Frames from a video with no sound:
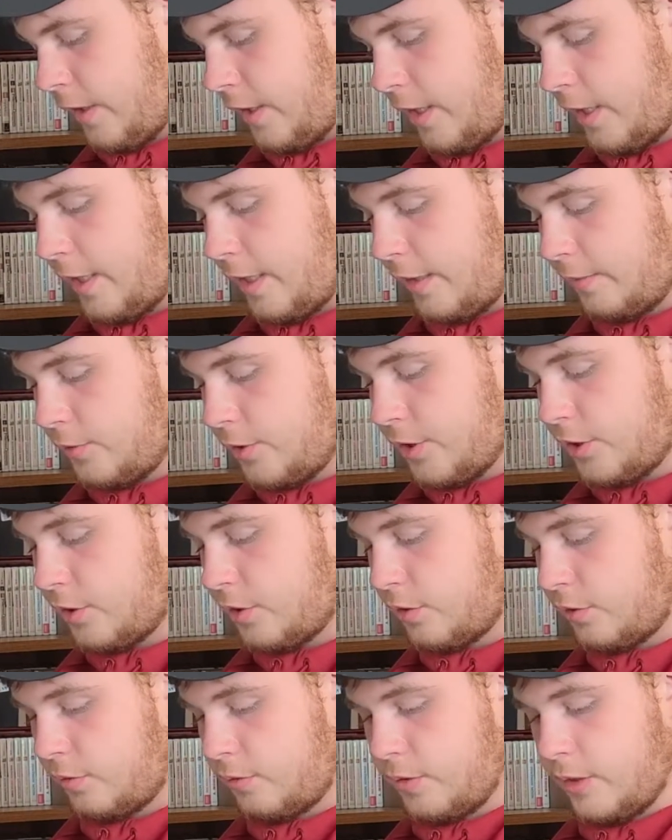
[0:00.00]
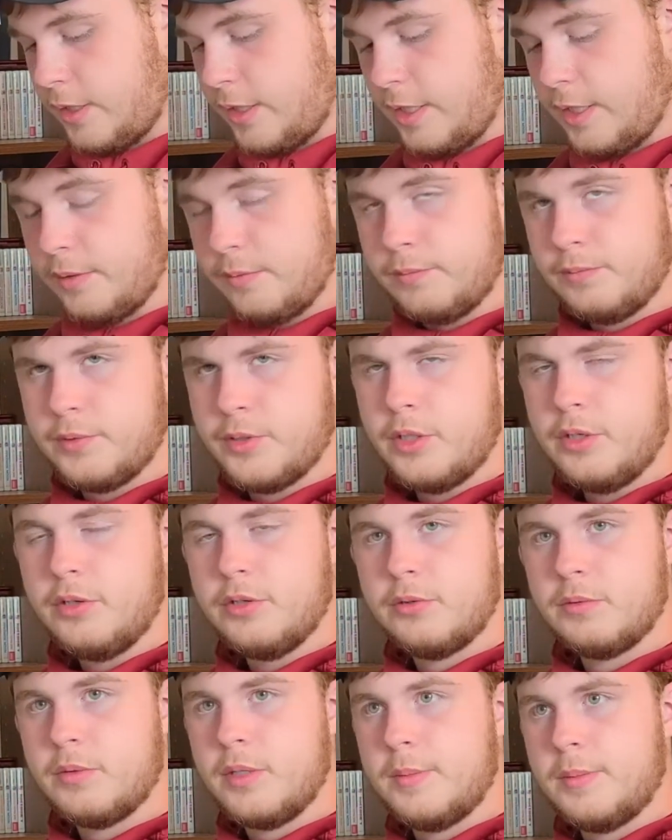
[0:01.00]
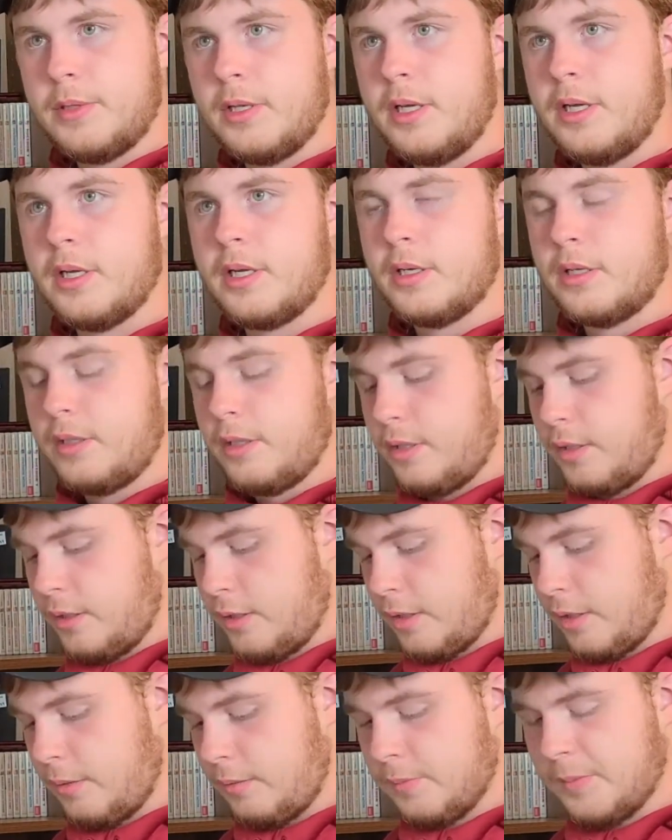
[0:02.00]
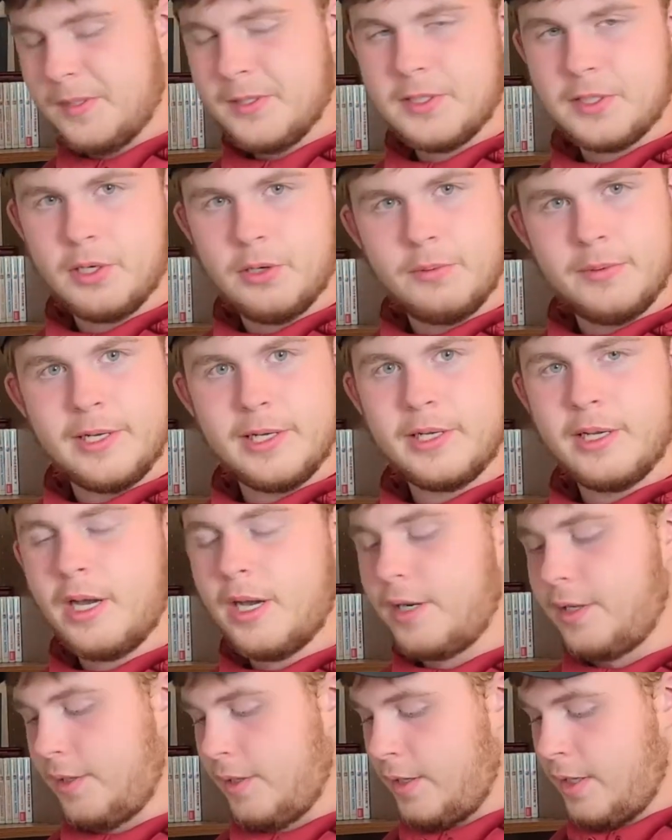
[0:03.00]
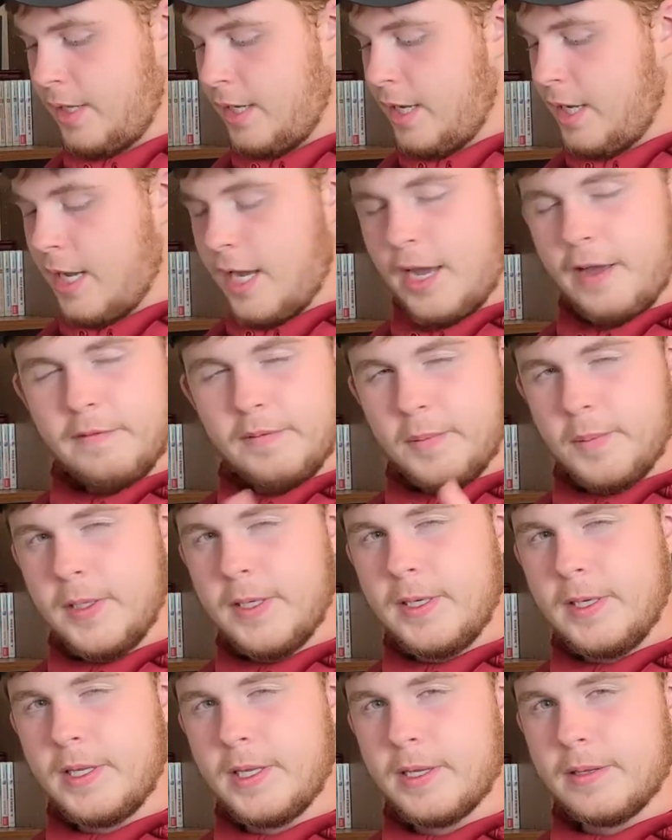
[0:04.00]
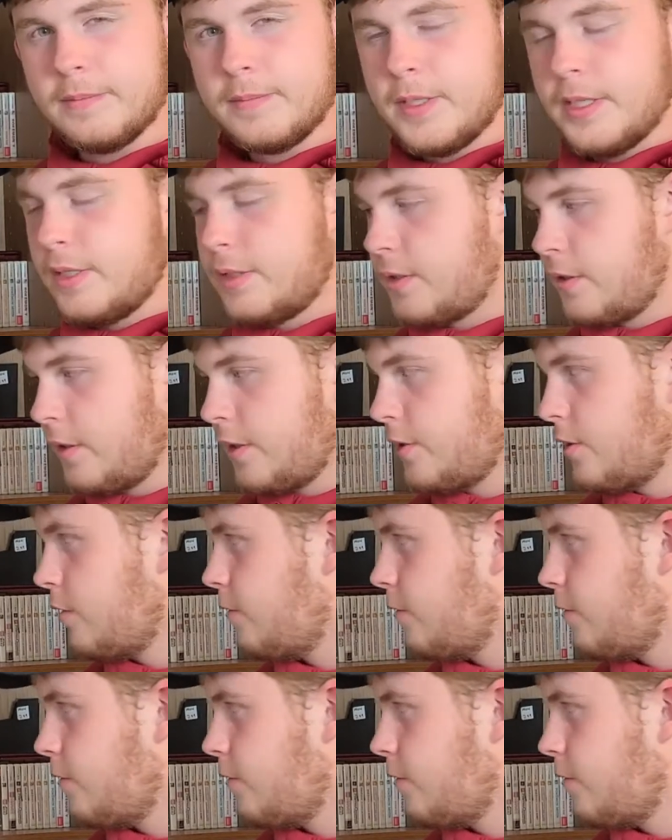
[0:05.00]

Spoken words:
and I started to replay it a couple months ago when I got it. Haven't beat it yet, so that's